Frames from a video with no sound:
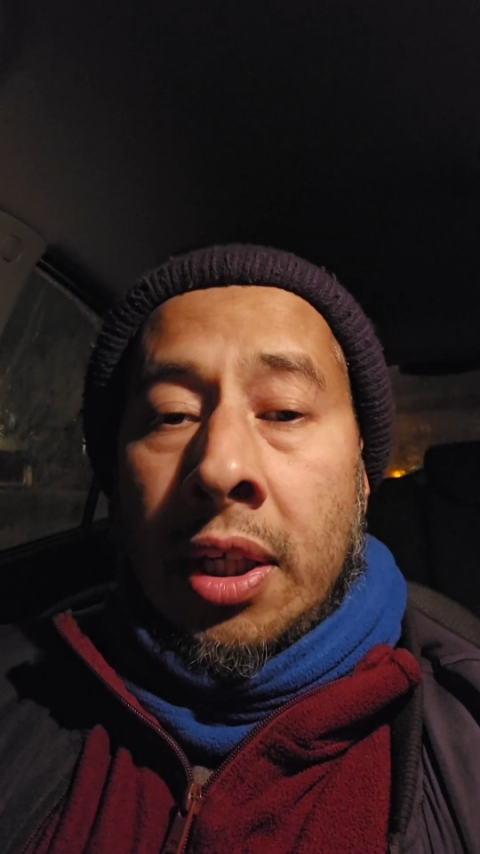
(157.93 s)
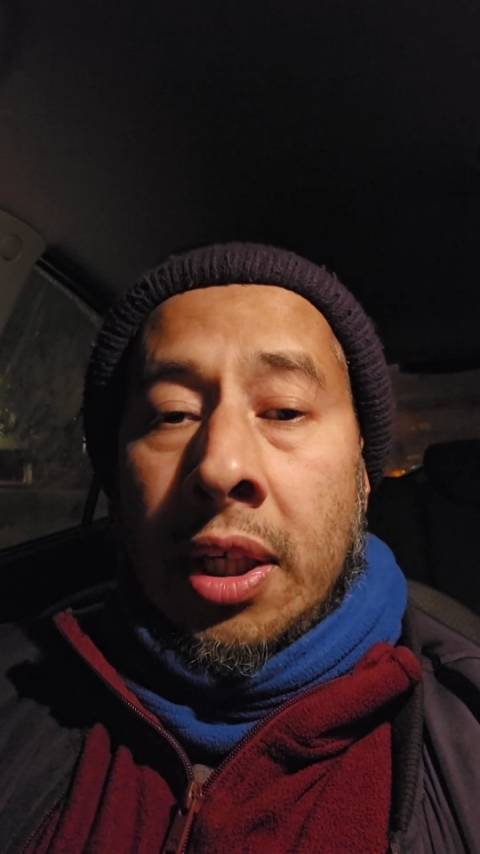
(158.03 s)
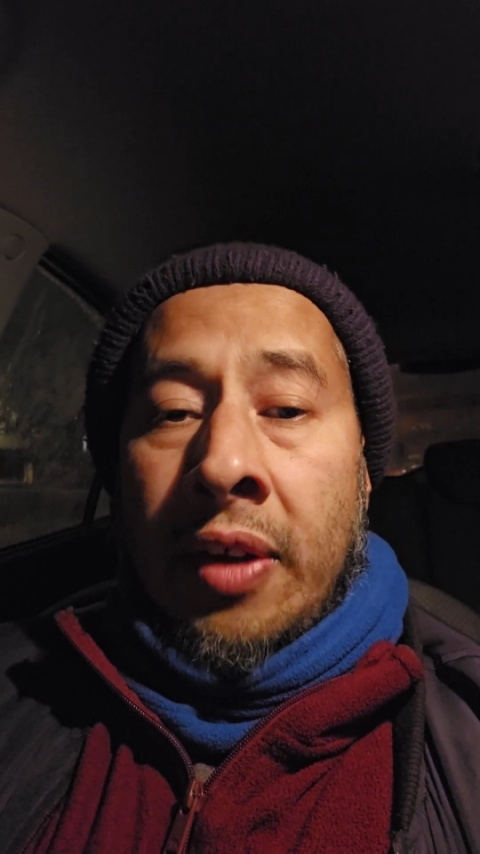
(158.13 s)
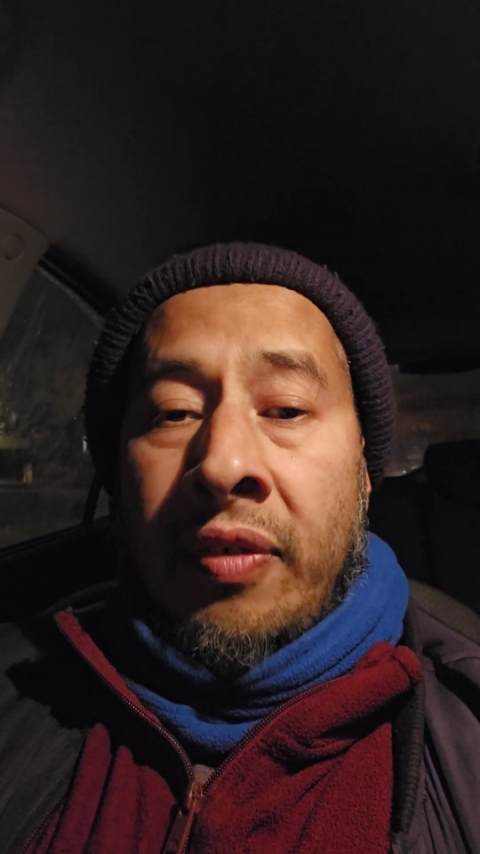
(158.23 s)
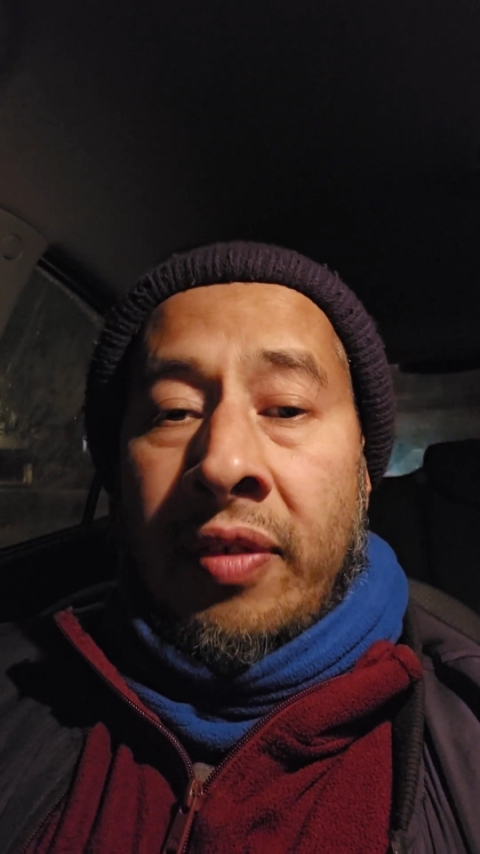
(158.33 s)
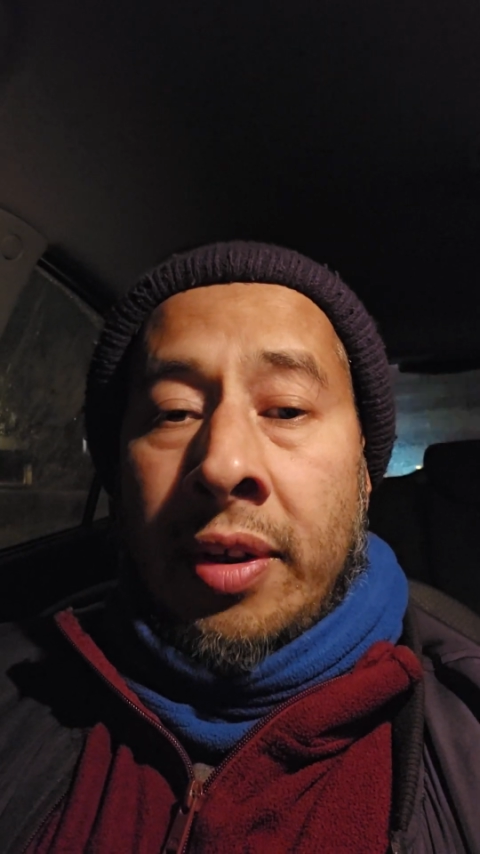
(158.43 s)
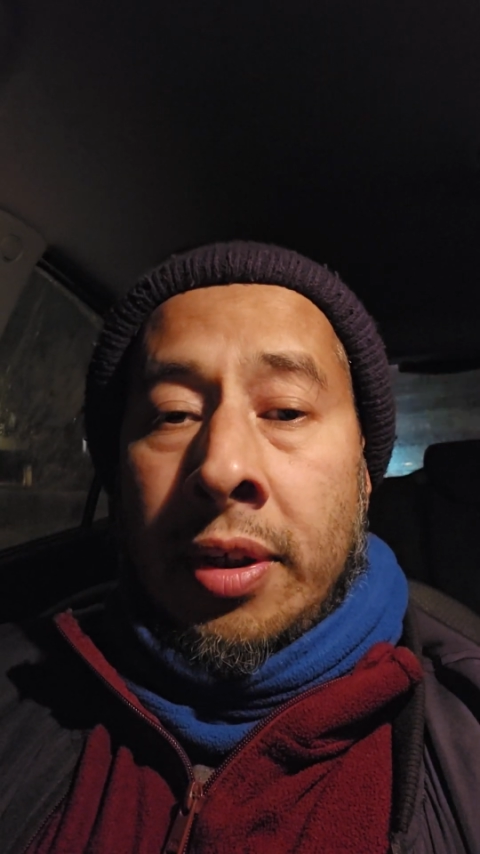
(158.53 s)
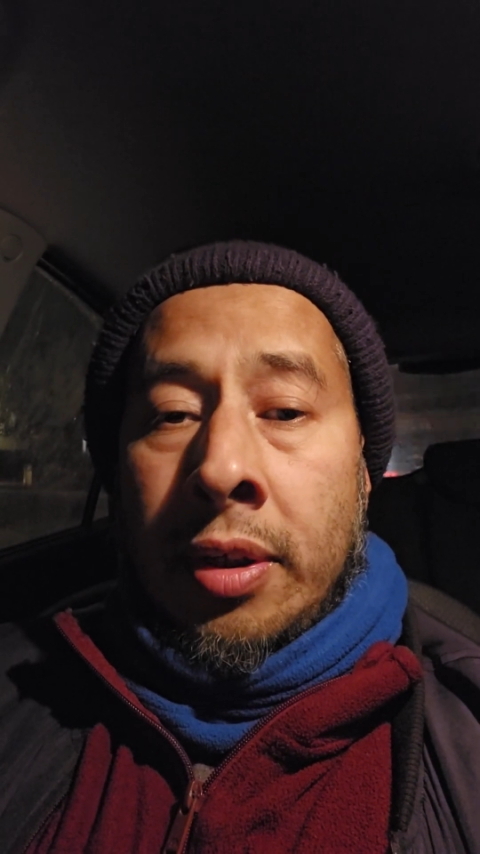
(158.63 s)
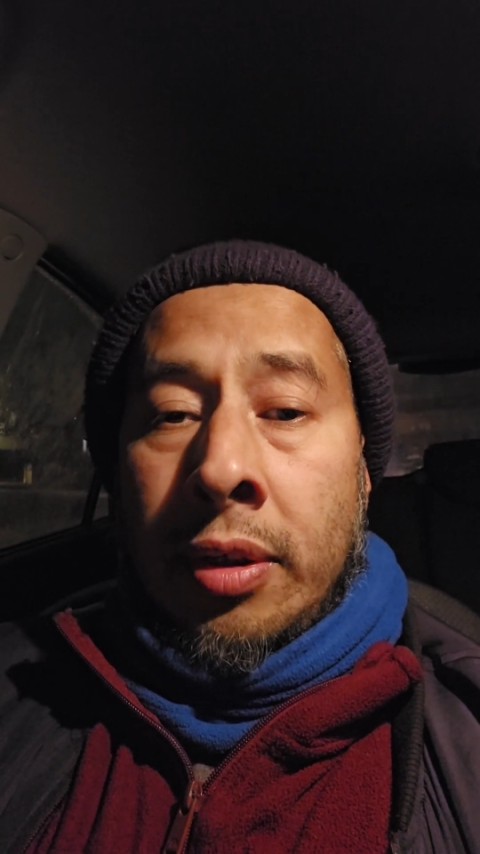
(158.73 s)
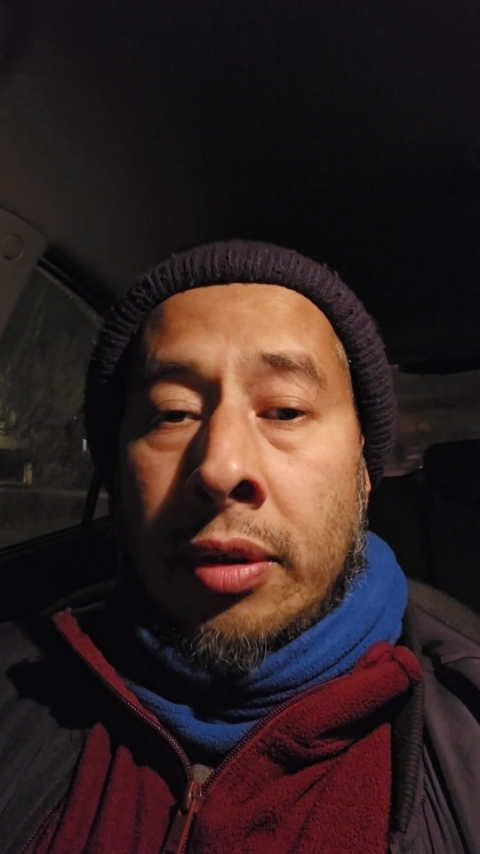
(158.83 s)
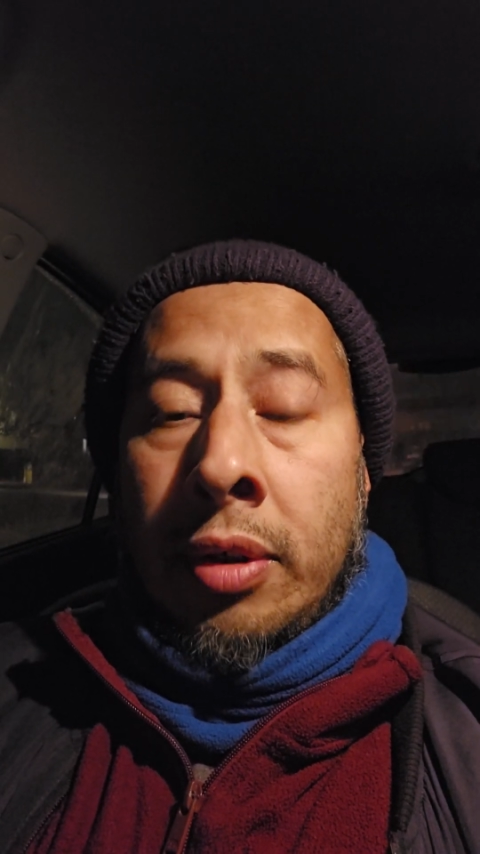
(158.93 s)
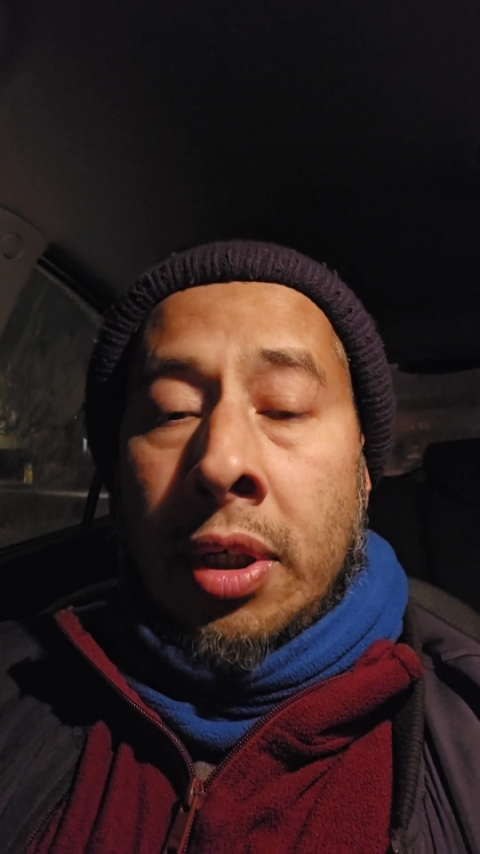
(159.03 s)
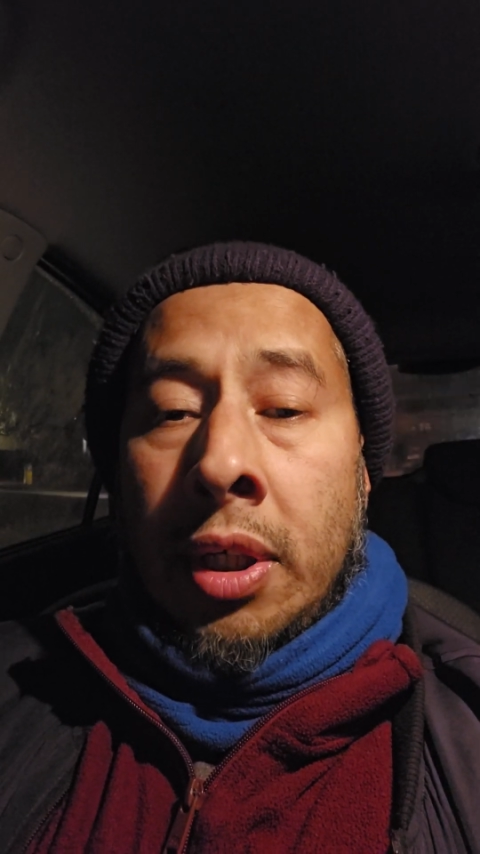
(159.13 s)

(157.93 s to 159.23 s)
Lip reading: If you